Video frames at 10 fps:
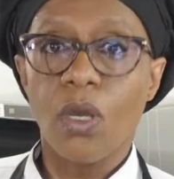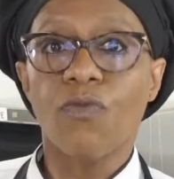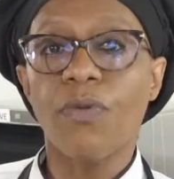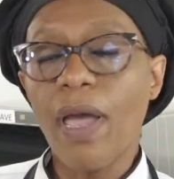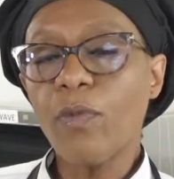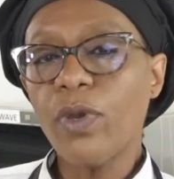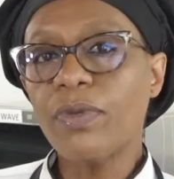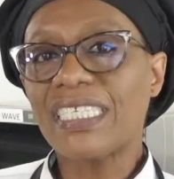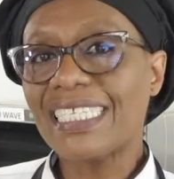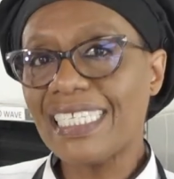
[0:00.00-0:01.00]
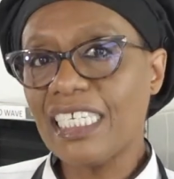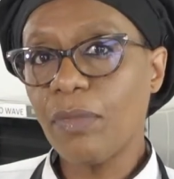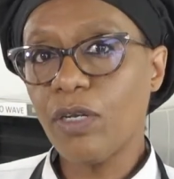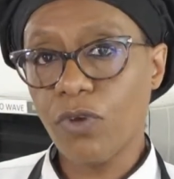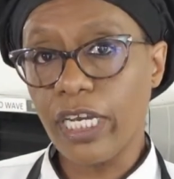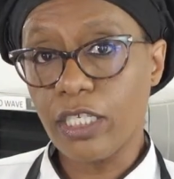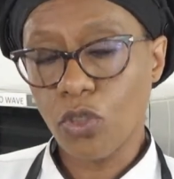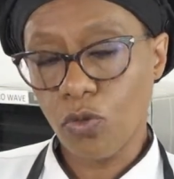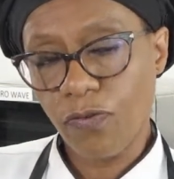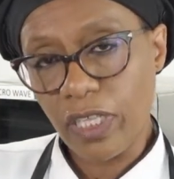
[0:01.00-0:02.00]
remember we're steaming rice.
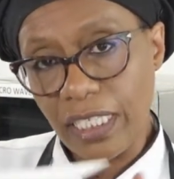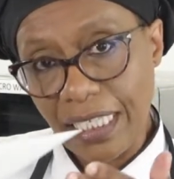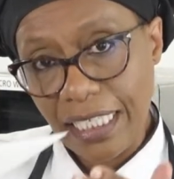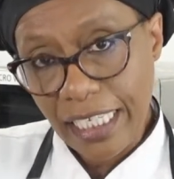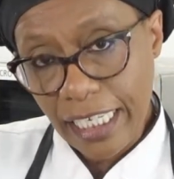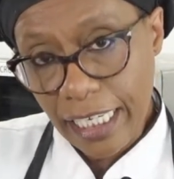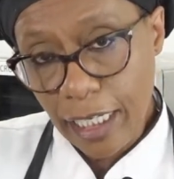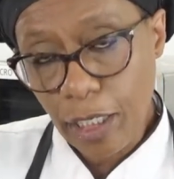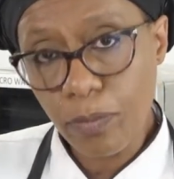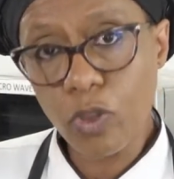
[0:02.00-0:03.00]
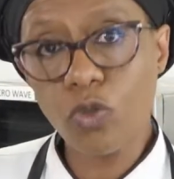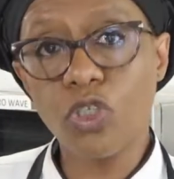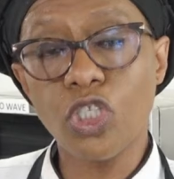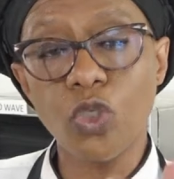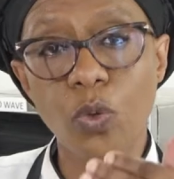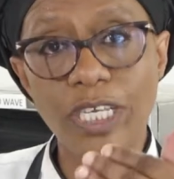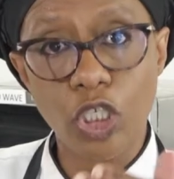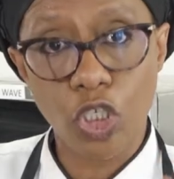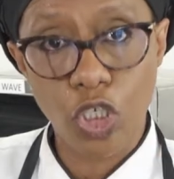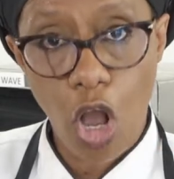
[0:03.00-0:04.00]
So for the steam to do
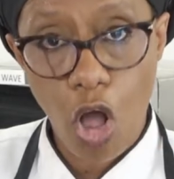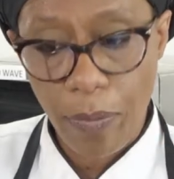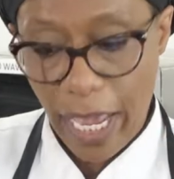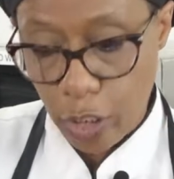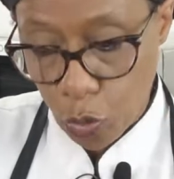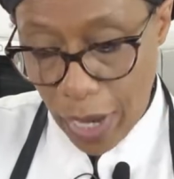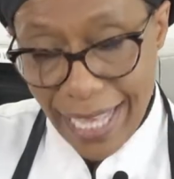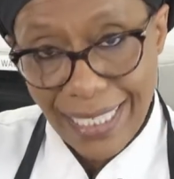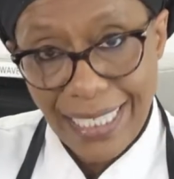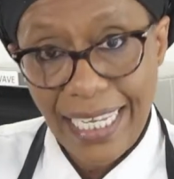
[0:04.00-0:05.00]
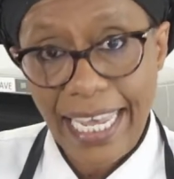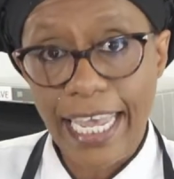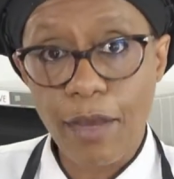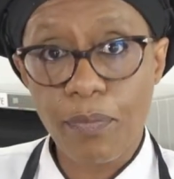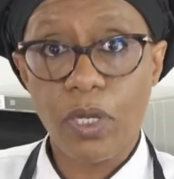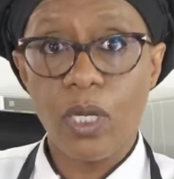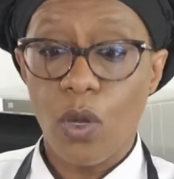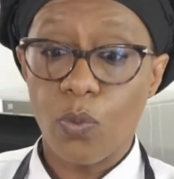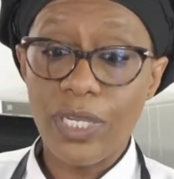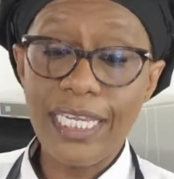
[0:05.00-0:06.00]
its job and to escape,
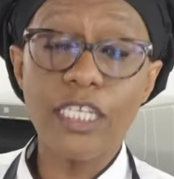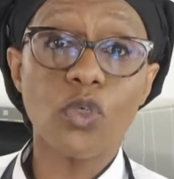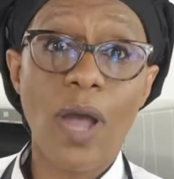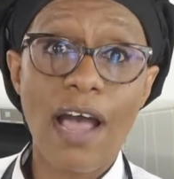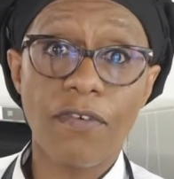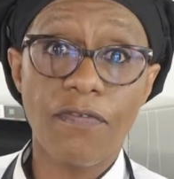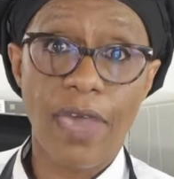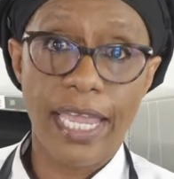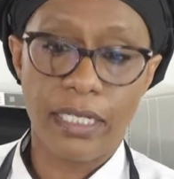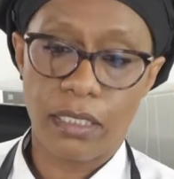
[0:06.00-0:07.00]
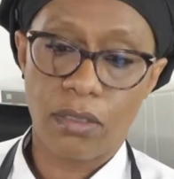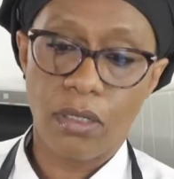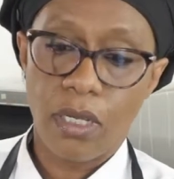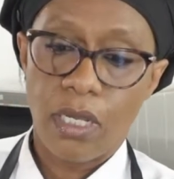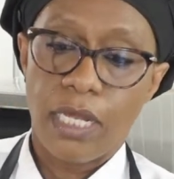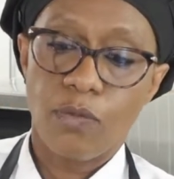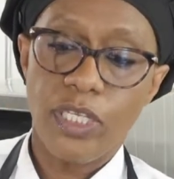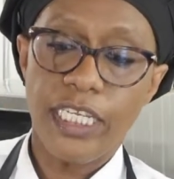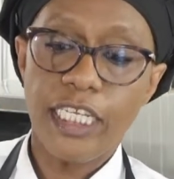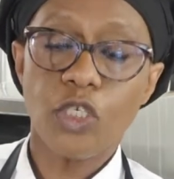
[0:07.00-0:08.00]
we need to have a vent. We
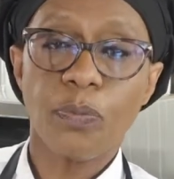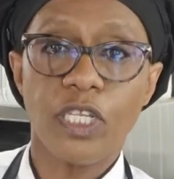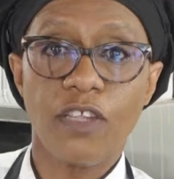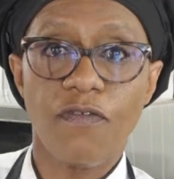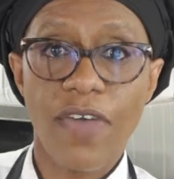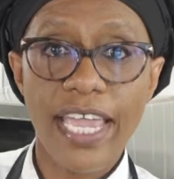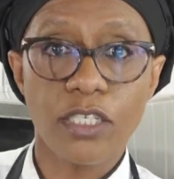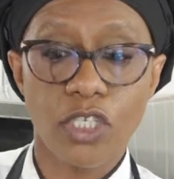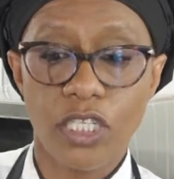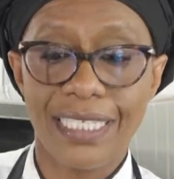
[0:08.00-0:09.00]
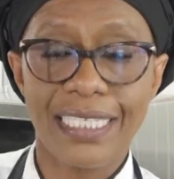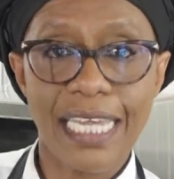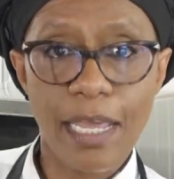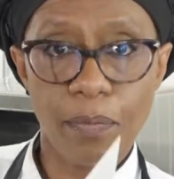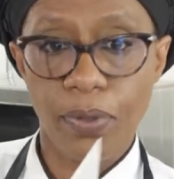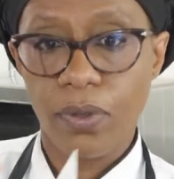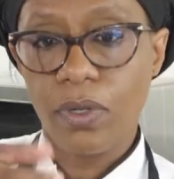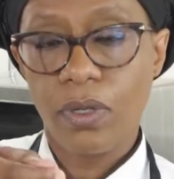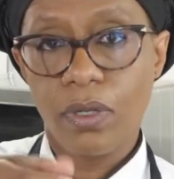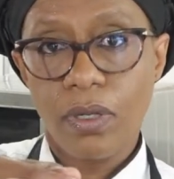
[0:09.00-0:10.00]
need to put the vent to the tip,
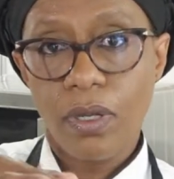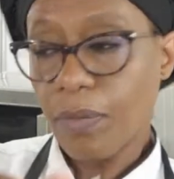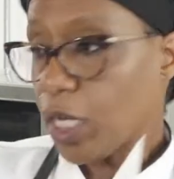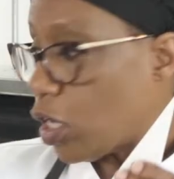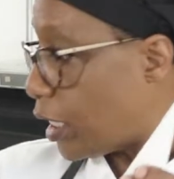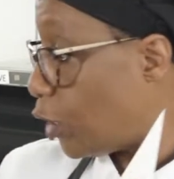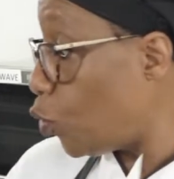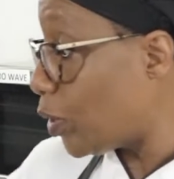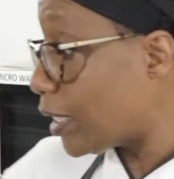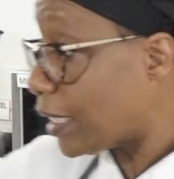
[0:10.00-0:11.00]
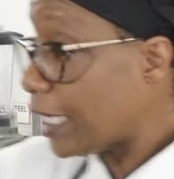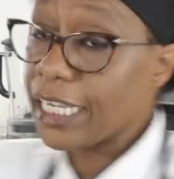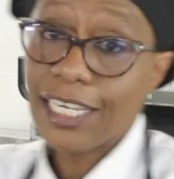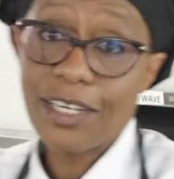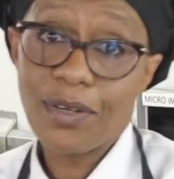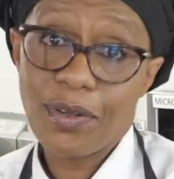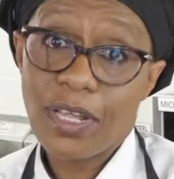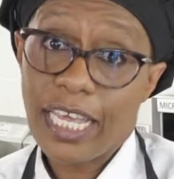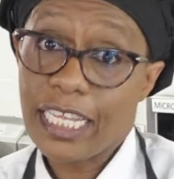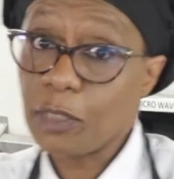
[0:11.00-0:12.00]
because you will see
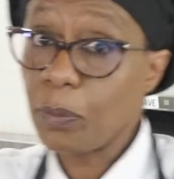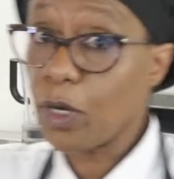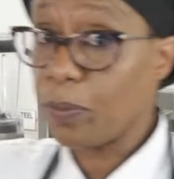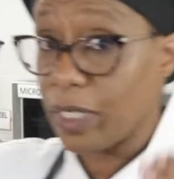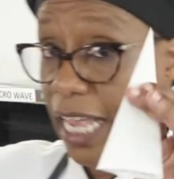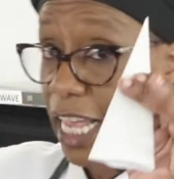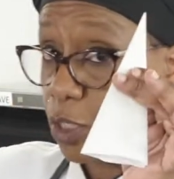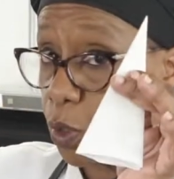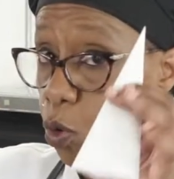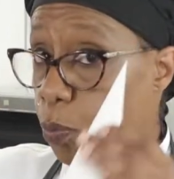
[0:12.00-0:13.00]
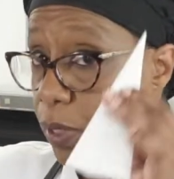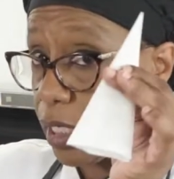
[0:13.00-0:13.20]
its purpose as we open